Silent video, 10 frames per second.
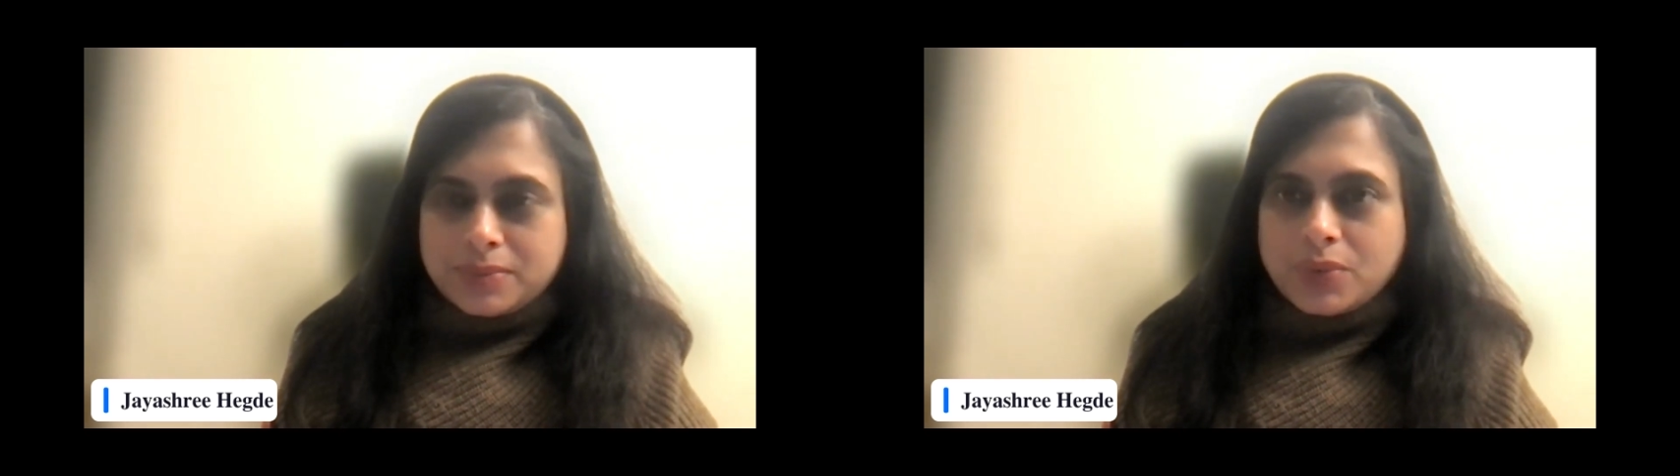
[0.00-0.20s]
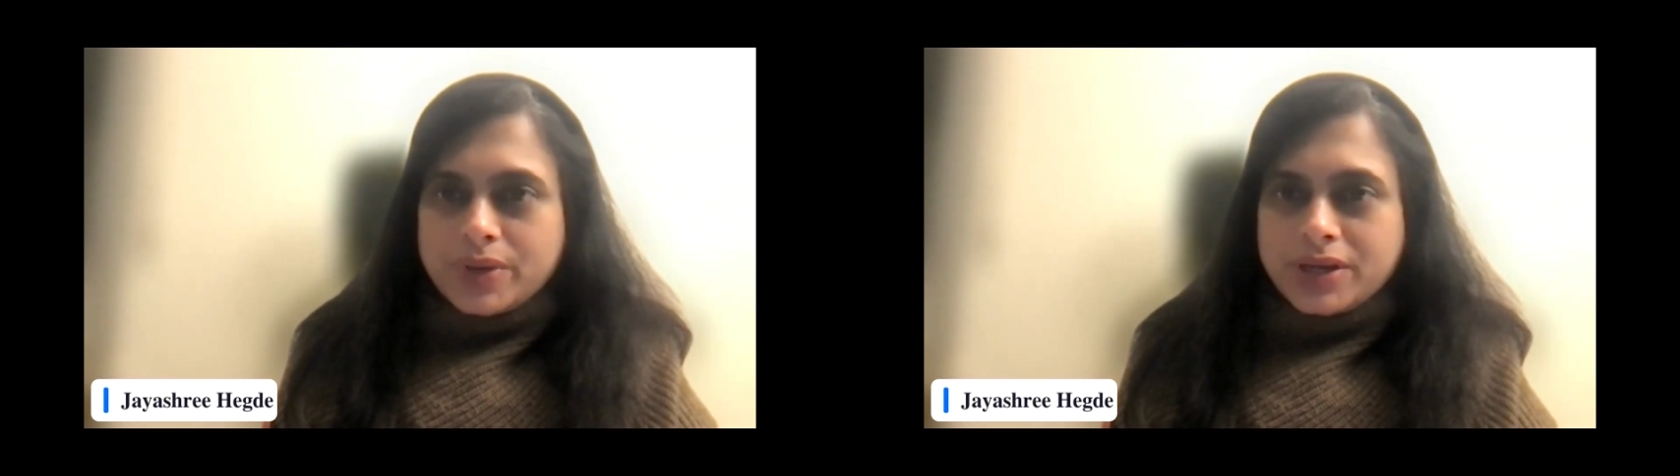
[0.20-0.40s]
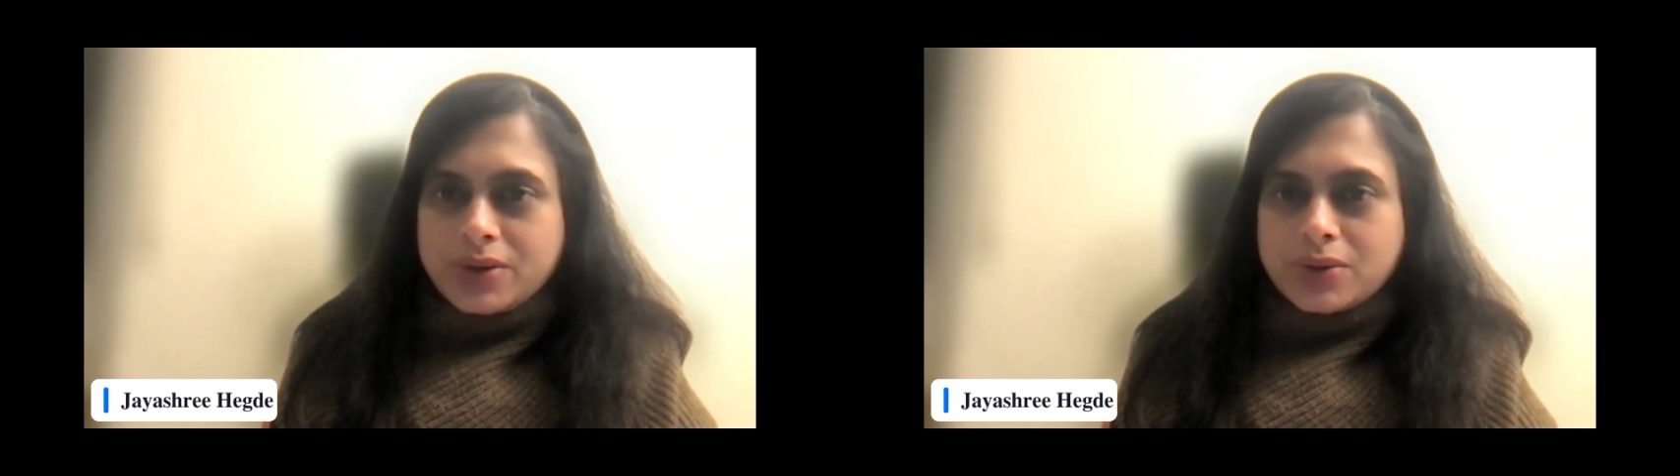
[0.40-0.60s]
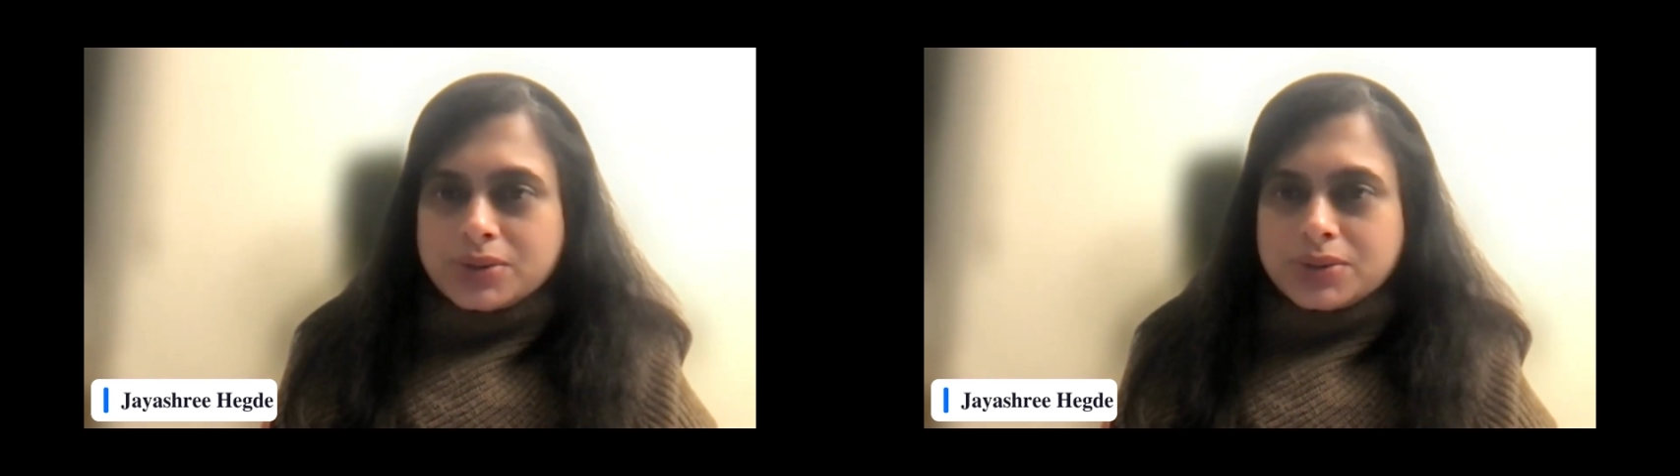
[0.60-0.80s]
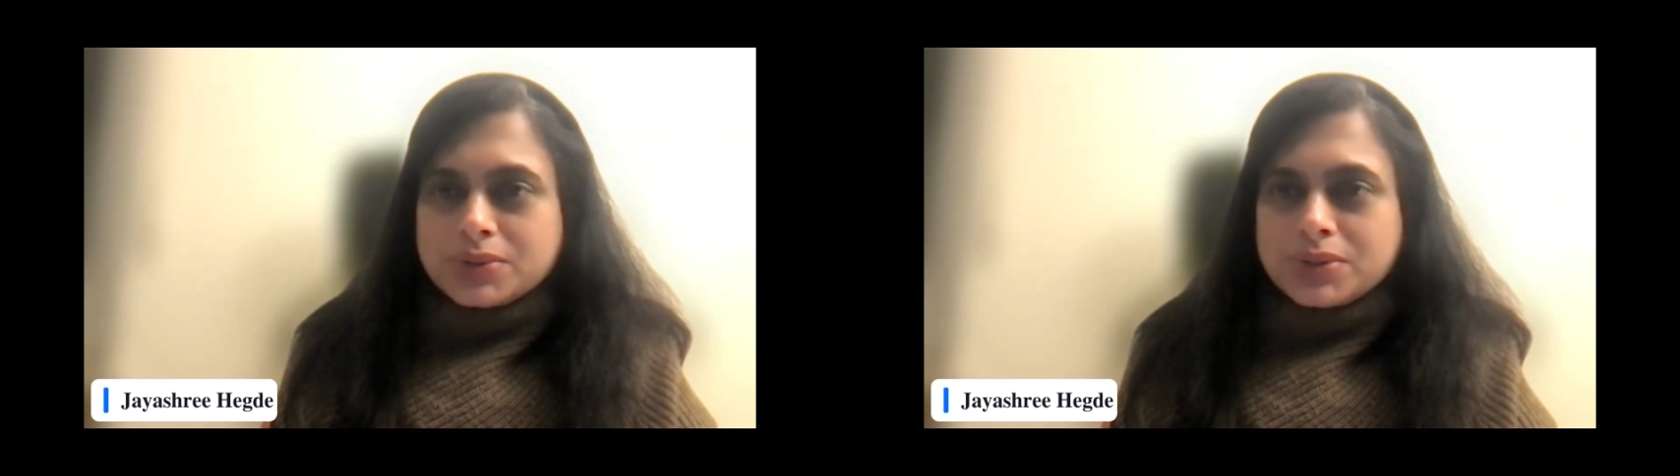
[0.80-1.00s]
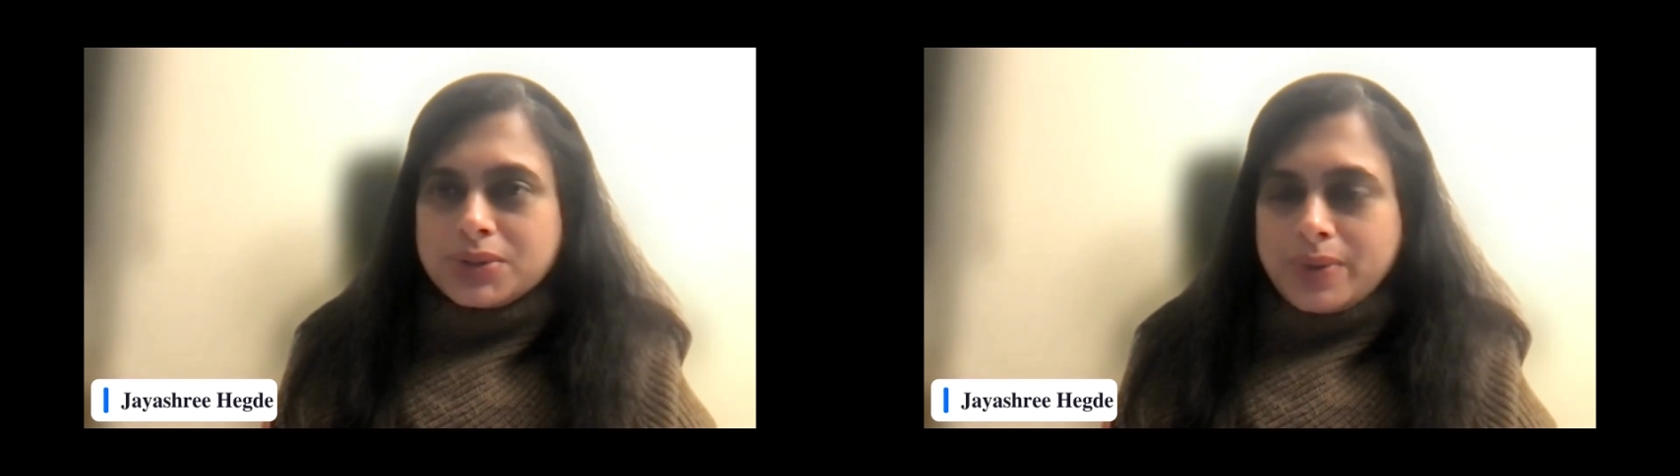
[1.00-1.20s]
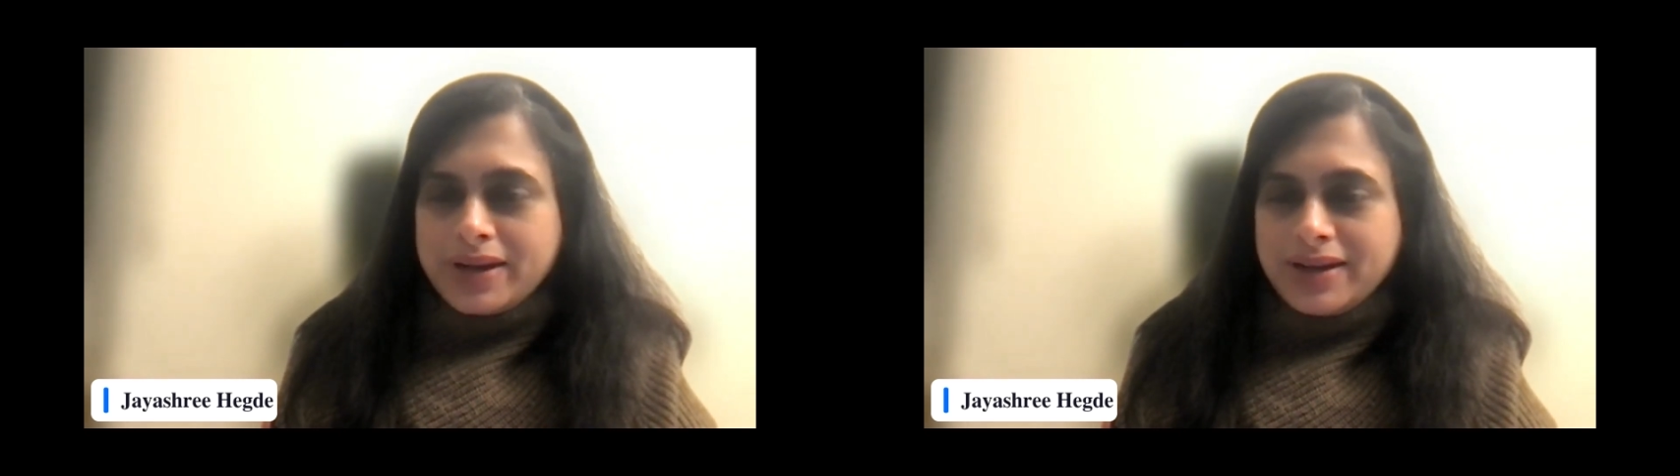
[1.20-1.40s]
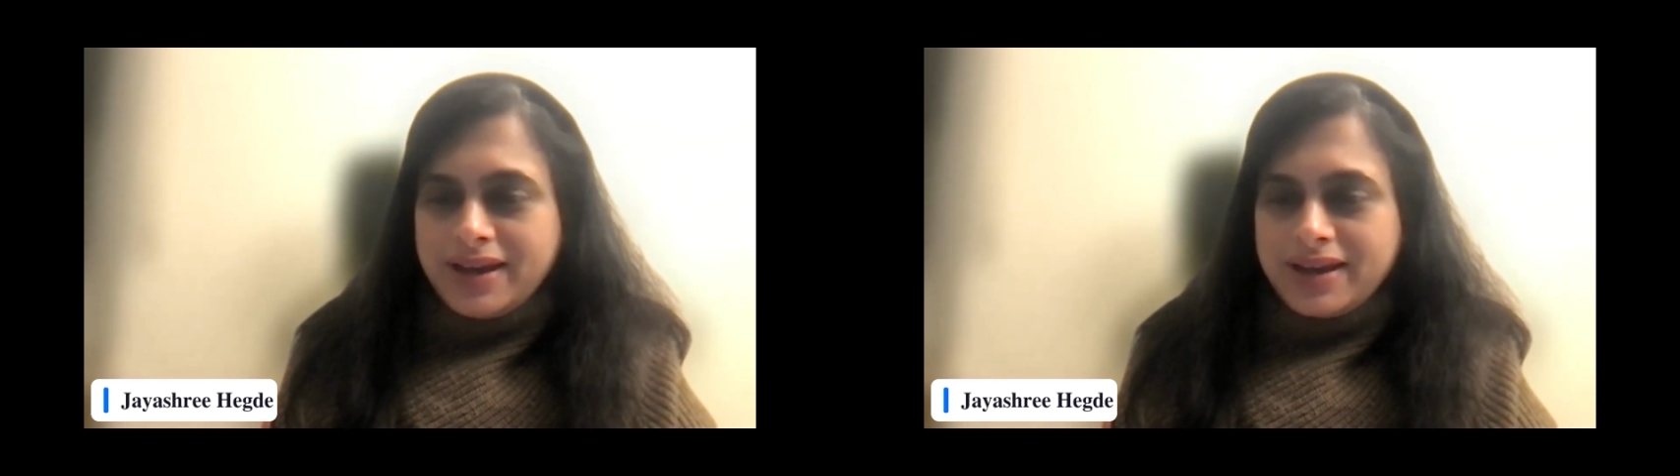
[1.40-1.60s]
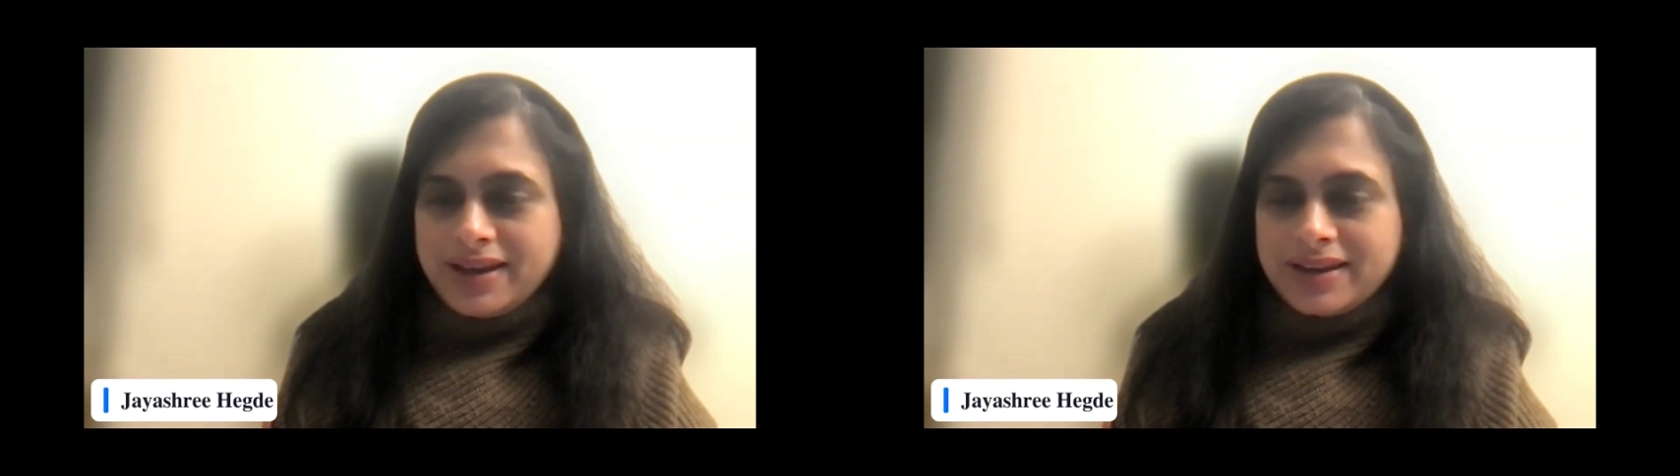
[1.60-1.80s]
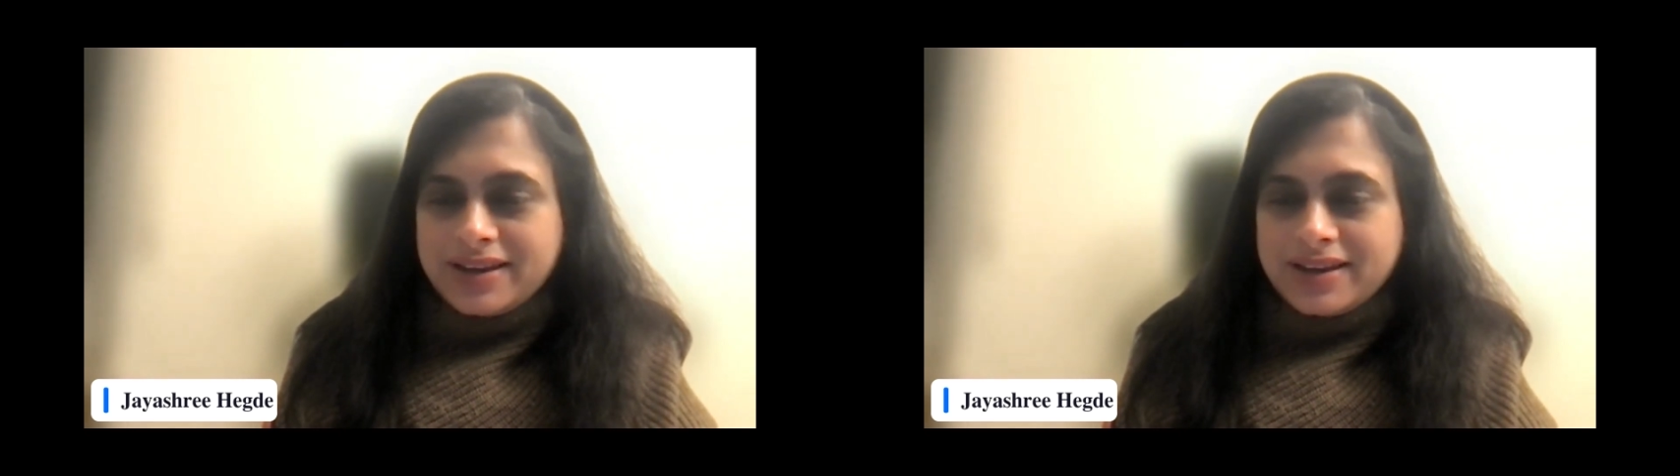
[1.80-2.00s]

Moving on to Q&A.